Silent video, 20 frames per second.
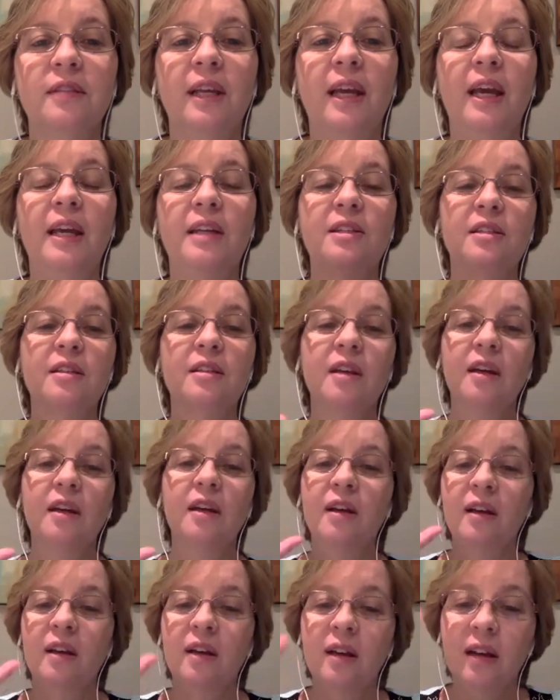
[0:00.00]
It's
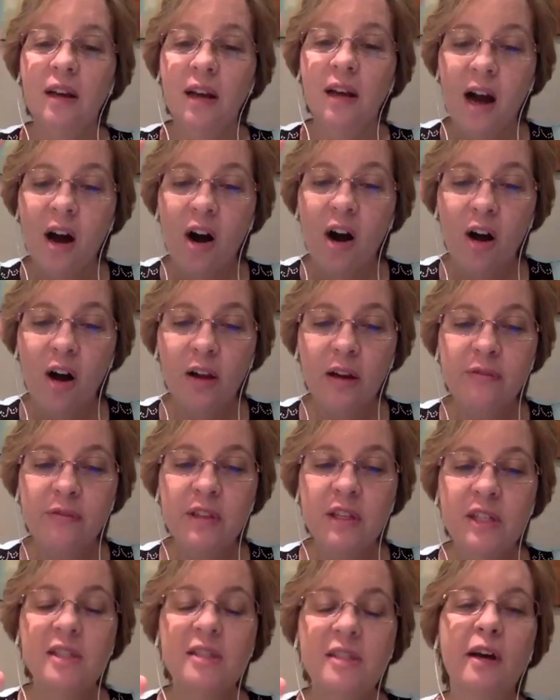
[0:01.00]
all of
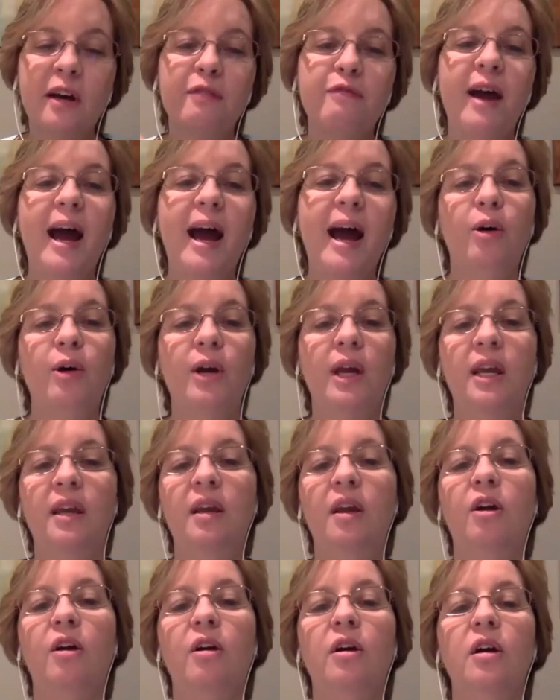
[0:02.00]
the stuff out
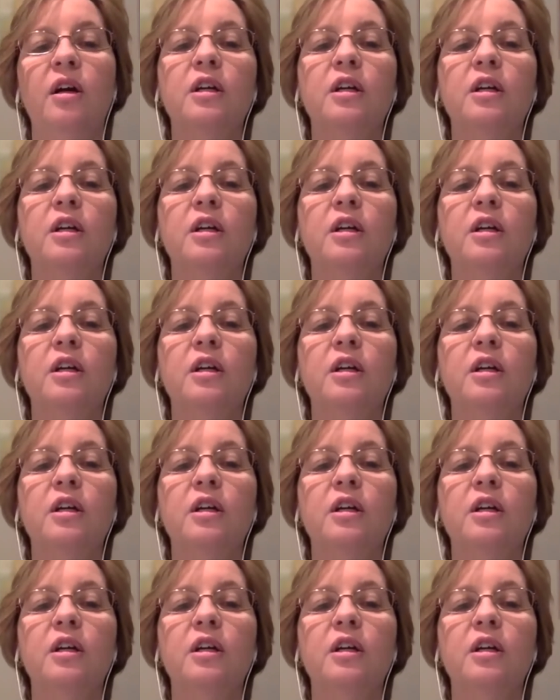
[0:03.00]
here.